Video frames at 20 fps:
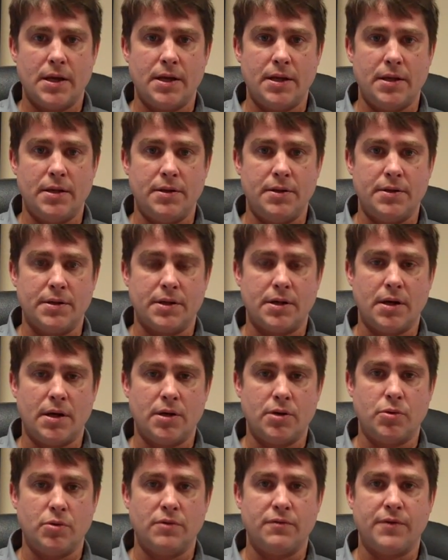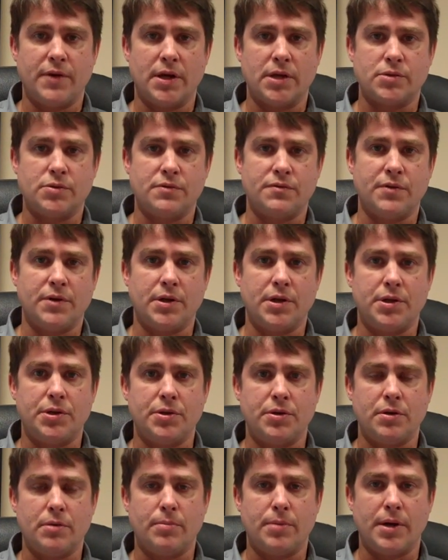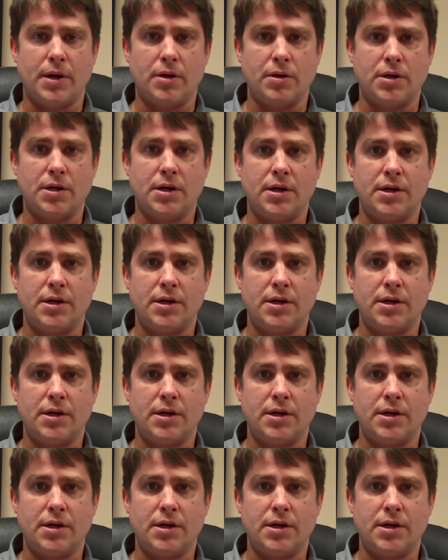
And Concord Fax was very good about